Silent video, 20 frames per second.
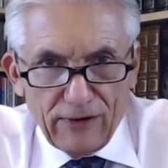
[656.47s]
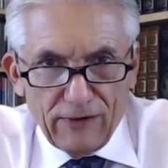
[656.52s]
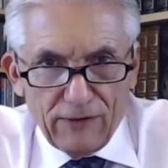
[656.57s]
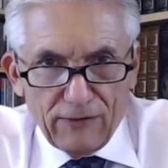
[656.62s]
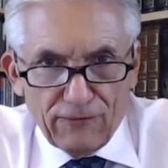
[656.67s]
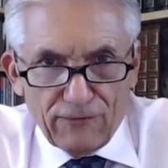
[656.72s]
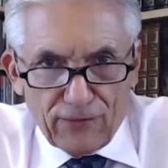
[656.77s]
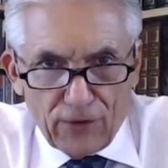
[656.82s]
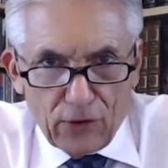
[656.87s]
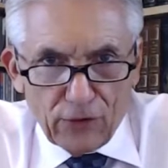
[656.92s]

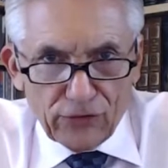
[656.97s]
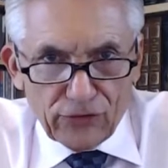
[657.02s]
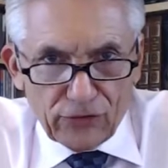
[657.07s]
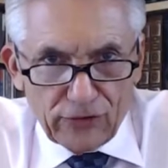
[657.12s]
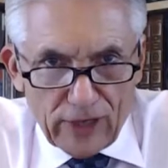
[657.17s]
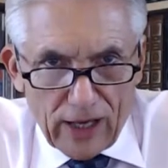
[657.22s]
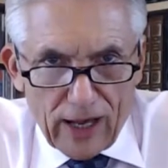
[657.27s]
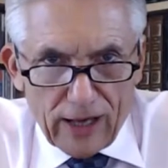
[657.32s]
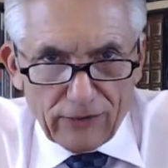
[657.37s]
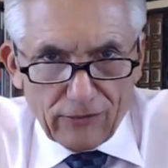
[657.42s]
false
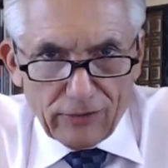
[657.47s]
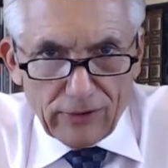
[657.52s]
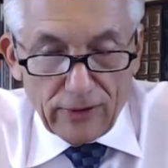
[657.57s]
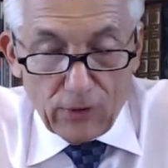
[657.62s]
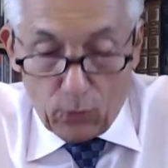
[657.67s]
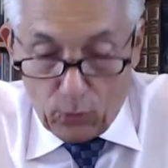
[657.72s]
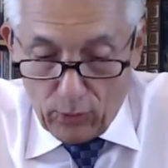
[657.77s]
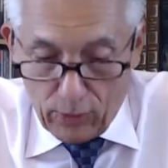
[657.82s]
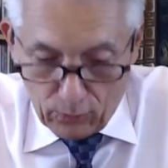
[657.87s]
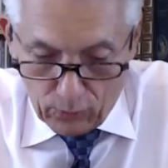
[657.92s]
doctrine,
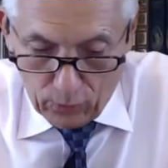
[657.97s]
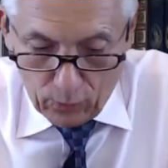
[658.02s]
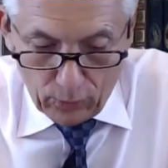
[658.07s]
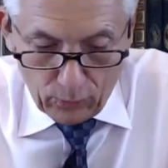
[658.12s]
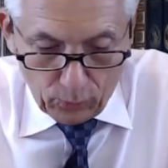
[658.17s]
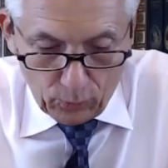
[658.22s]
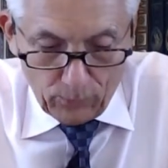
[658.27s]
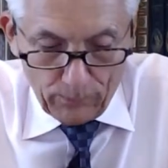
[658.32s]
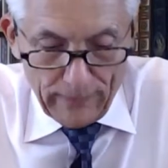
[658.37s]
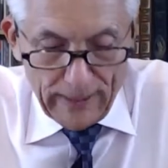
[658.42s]
or
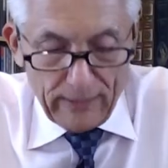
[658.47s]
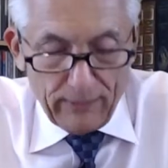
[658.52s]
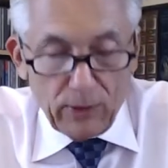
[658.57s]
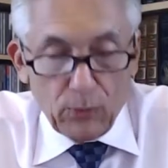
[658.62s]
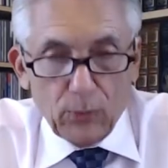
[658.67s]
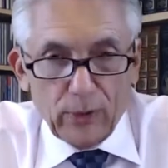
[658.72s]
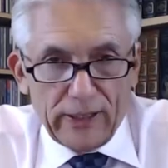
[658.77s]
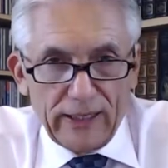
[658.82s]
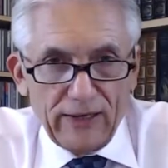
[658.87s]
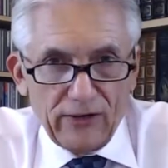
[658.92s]
maybe
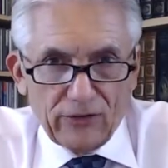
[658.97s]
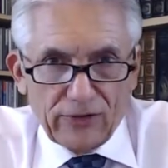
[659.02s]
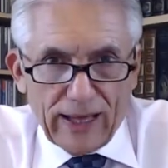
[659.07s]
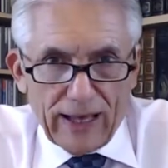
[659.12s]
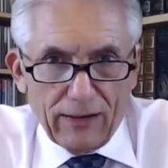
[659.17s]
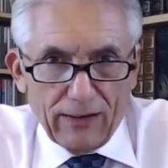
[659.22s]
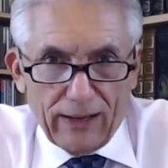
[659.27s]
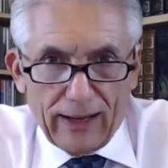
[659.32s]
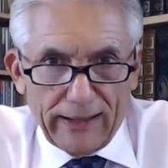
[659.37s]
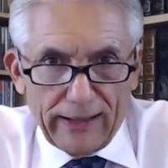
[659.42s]
what he's
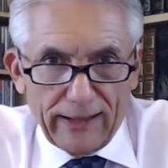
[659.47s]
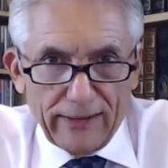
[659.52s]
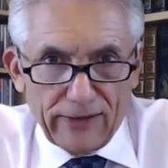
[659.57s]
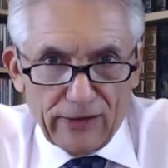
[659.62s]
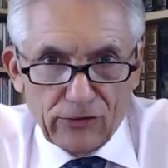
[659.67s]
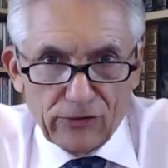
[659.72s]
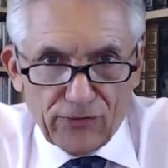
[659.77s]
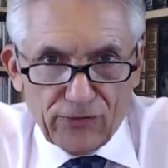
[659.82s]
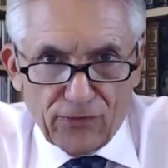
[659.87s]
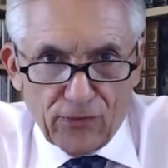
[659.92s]
outlining there
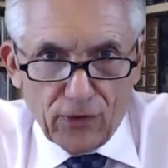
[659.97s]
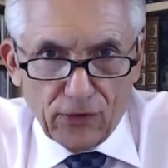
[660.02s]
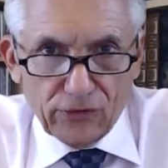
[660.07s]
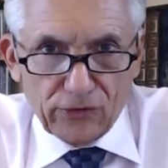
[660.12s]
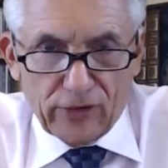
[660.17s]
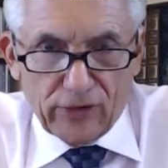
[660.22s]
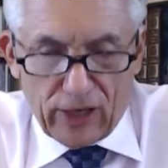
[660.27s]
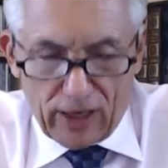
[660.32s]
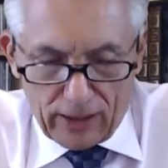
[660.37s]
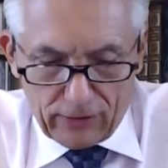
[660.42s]
is false
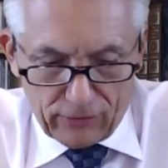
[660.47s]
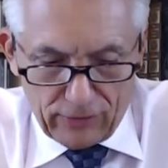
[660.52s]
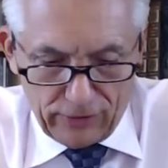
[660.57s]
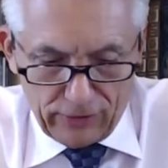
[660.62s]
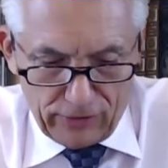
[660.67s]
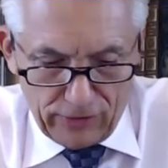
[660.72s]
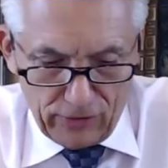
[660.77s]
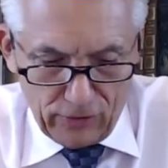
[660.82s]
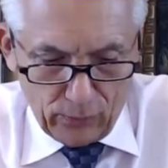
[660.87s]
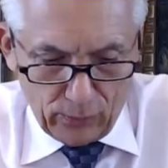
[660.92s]
doctrine
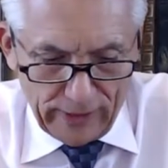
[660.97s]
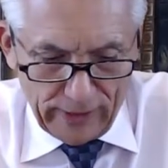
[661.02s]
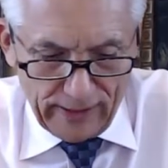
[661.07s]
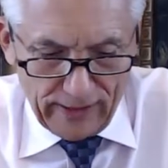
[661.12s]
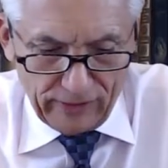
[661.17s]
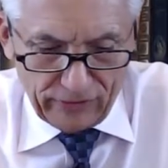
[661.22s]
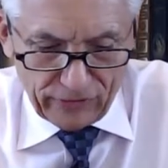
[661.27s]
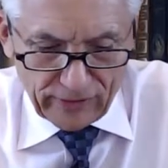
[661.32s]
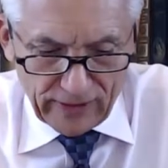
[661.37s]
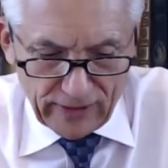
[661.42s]
too, when he
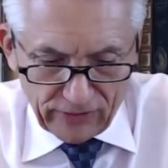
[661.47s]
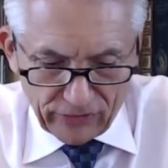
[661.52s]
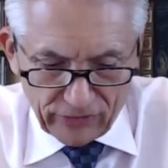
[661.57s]
says